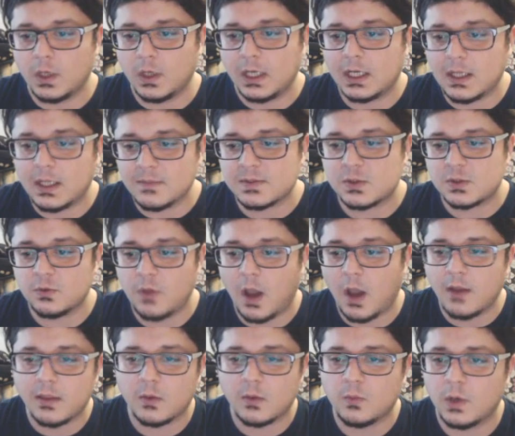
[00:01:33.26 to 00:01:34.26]
When it comes to
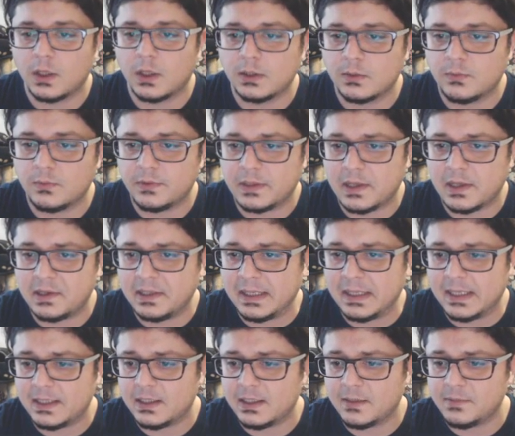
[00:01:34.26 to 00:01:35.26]
the other one, we can
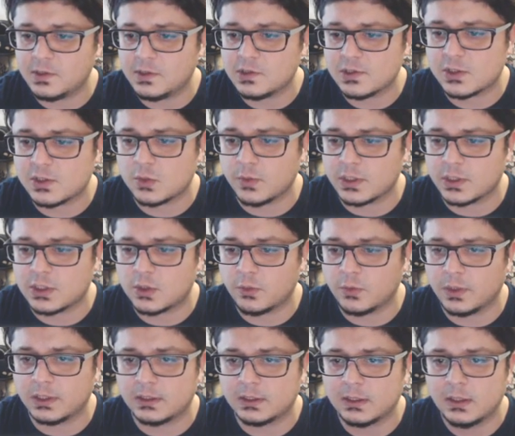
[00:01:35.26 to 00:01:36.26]
here, let me just switch
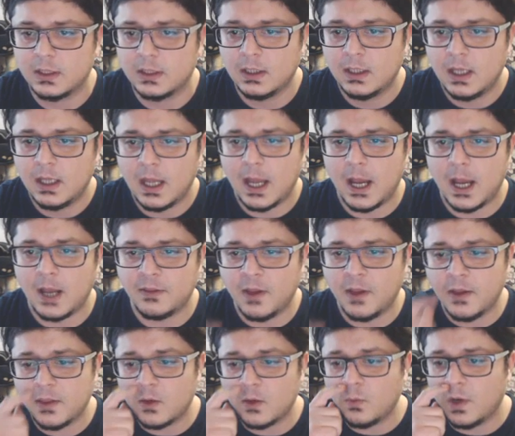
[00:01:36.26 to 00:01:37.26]
to it.
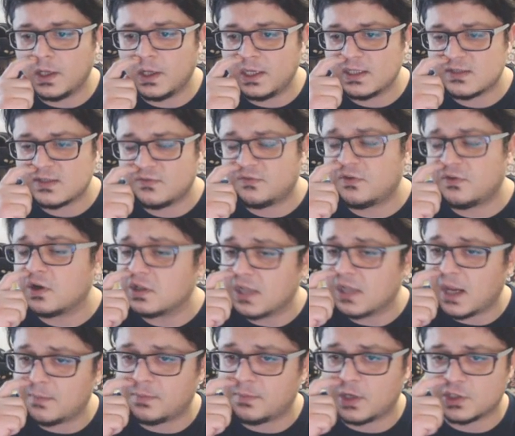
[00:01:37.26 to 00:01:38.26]
The other one is
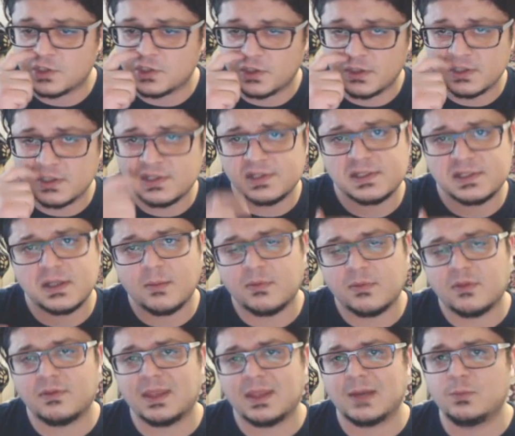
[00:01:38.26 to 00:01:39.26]
frontline pressure. This is
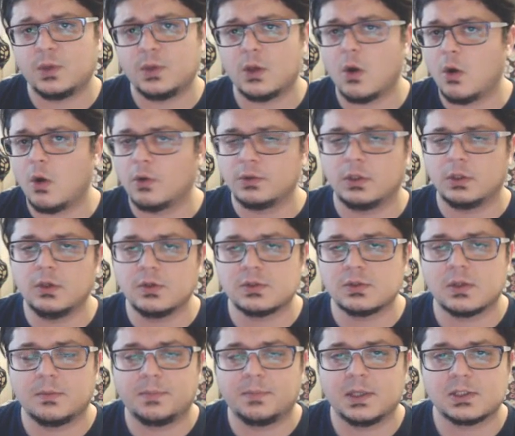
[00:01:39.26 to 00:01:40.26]
something that we all
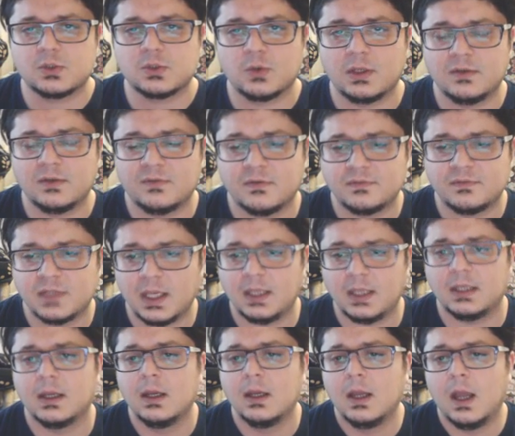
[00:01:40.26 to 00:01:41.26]
used on PES
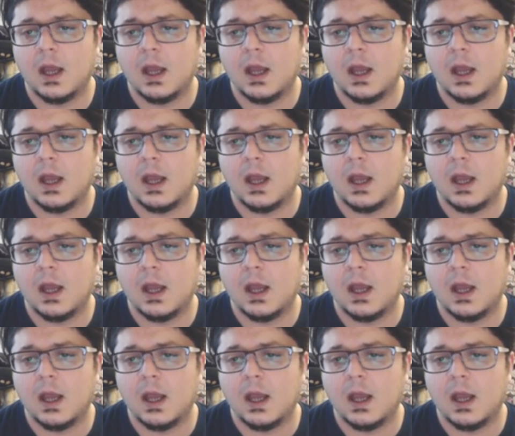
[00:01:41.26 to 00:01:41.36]
2015.